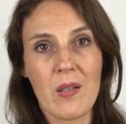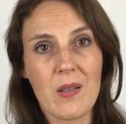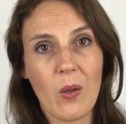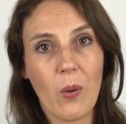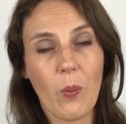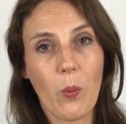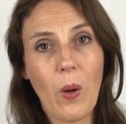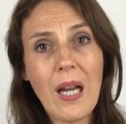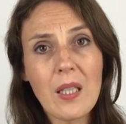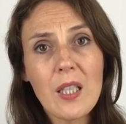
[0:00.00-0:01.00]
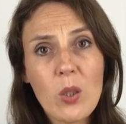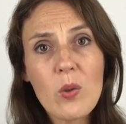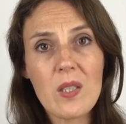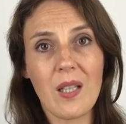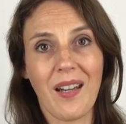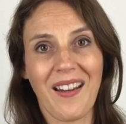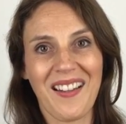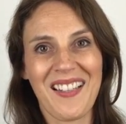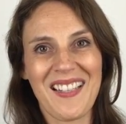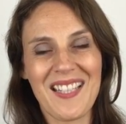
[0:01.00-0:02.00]
So while
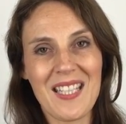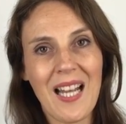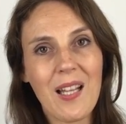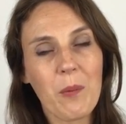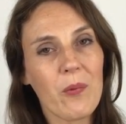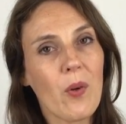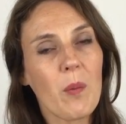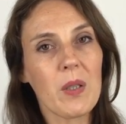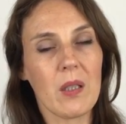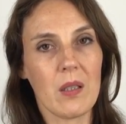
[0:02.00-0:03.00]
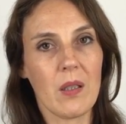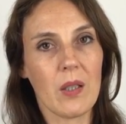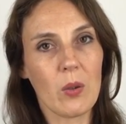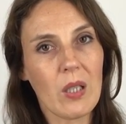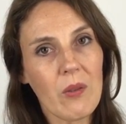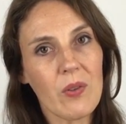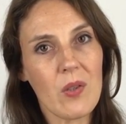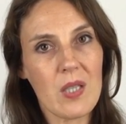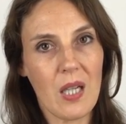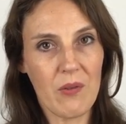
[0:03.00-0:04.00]
using the Tell-Em formula, you give
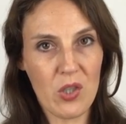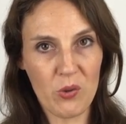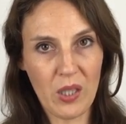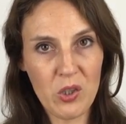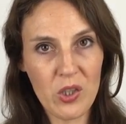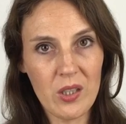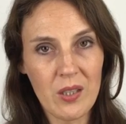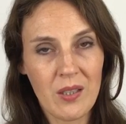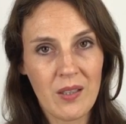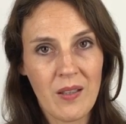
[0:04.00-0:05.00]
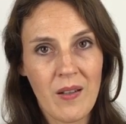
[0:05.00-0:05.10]
yourself structure